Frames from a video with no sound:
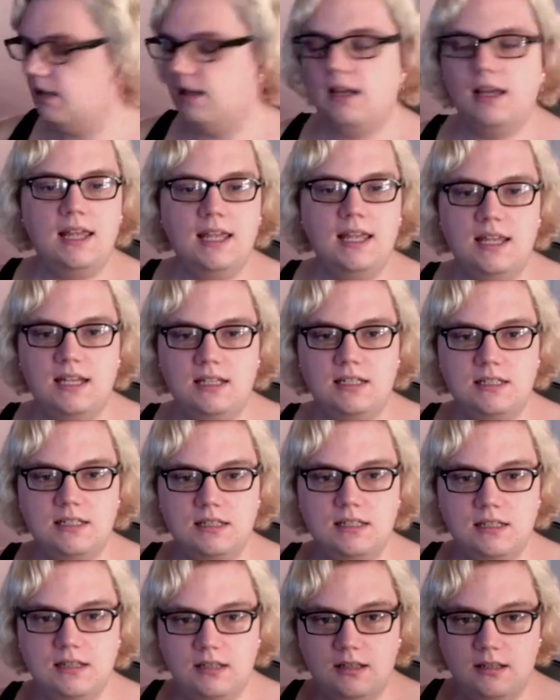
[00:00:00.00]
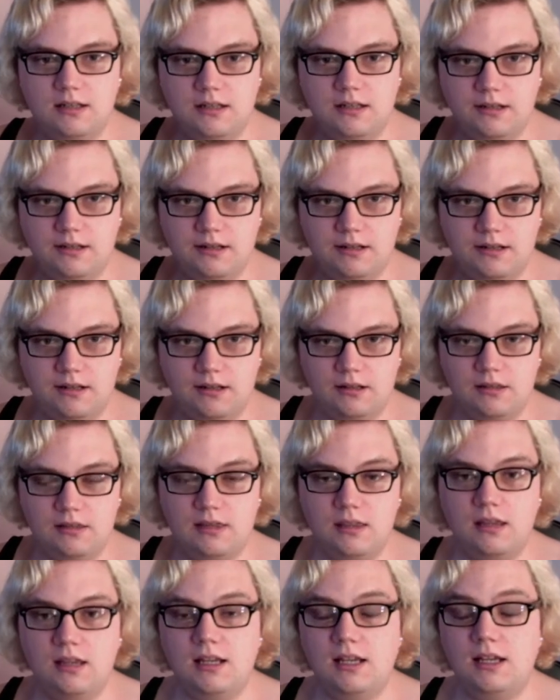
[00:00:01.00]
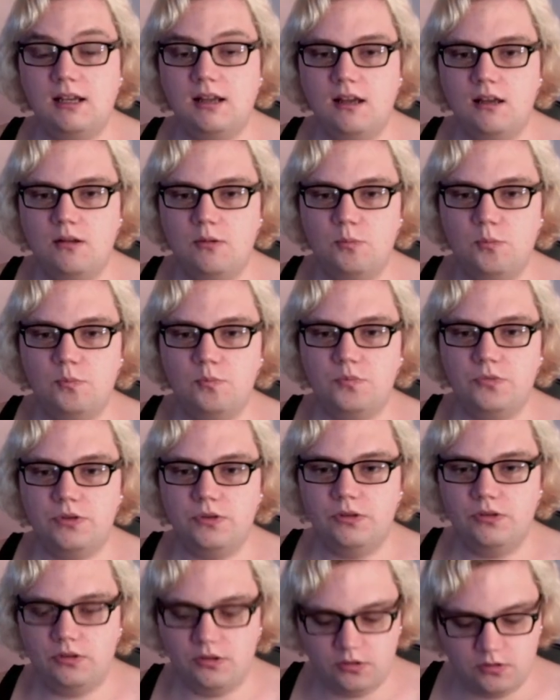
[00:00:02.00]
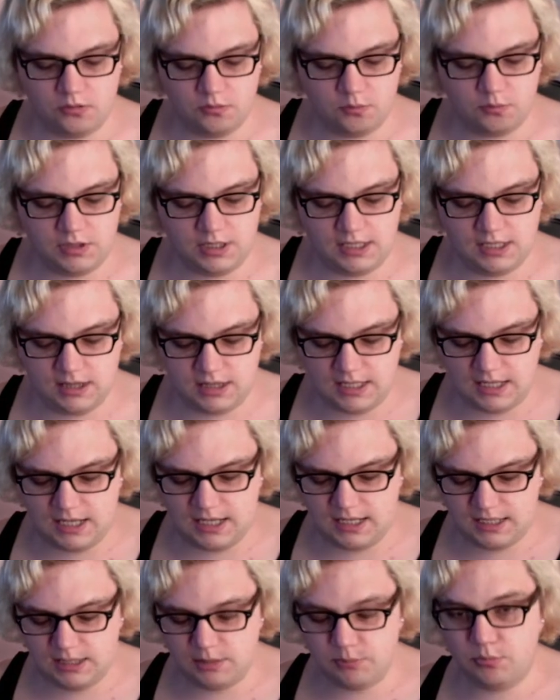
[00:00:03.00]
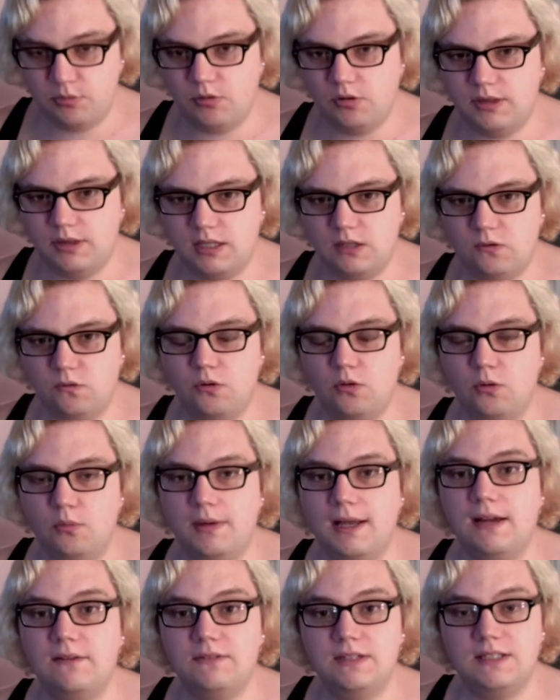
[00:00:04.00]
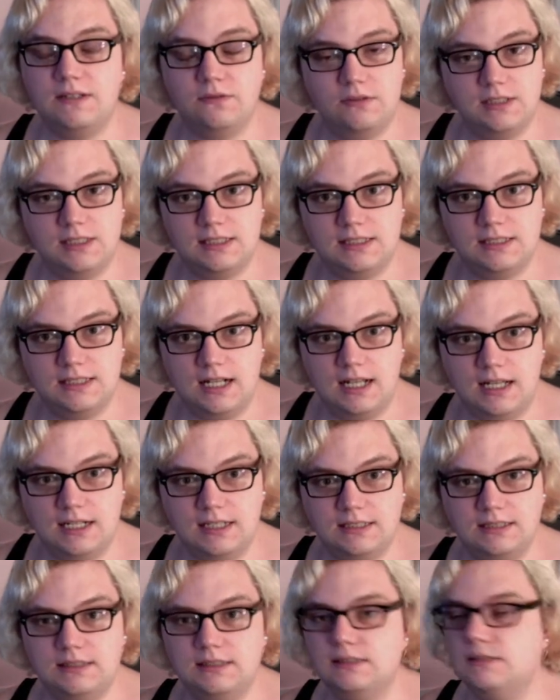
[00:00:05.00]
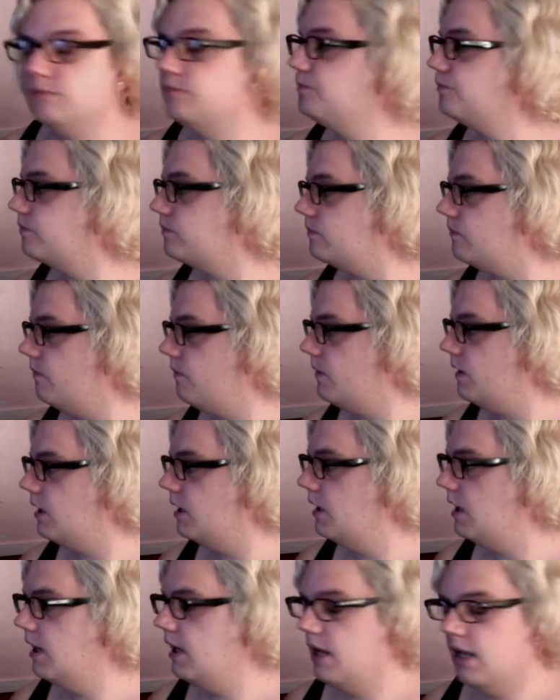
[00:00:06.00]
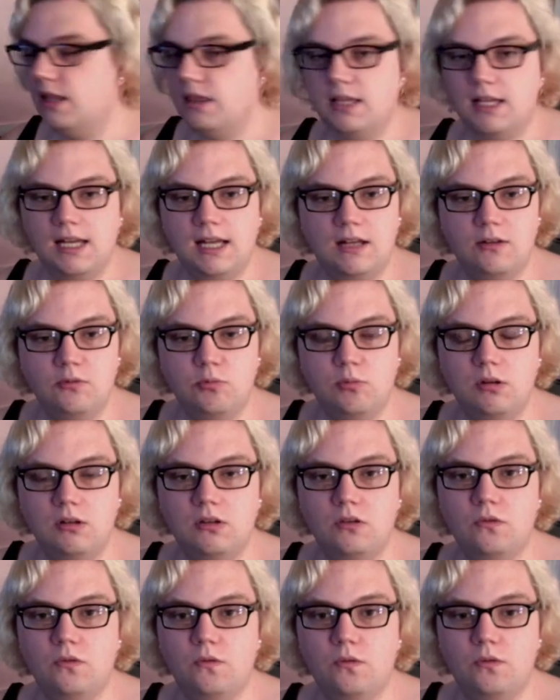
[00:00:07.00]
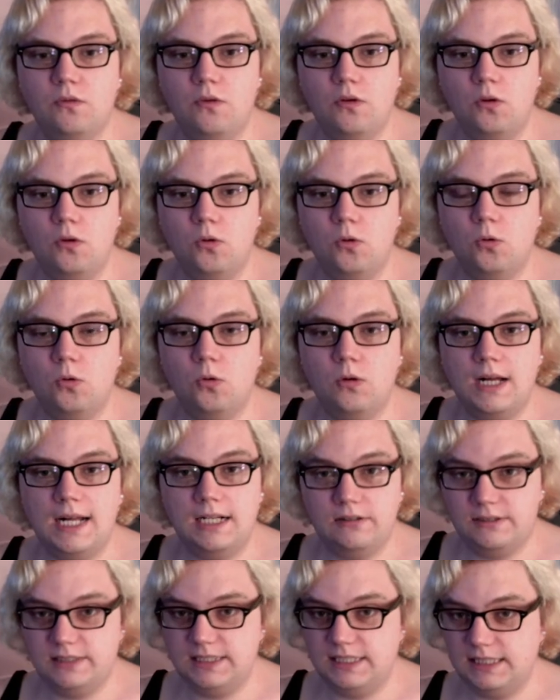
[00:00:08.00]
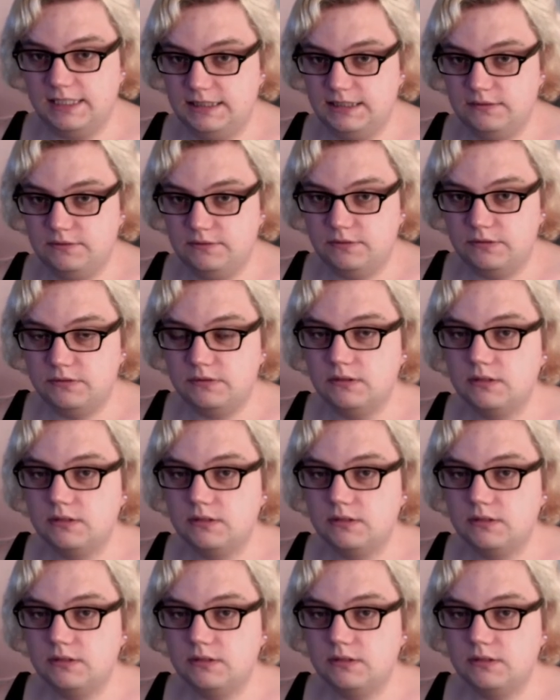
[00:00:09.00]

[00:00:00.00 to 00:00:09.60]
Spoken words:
and the company that I brought this from have different designs. They have ones for All Hallows Eve,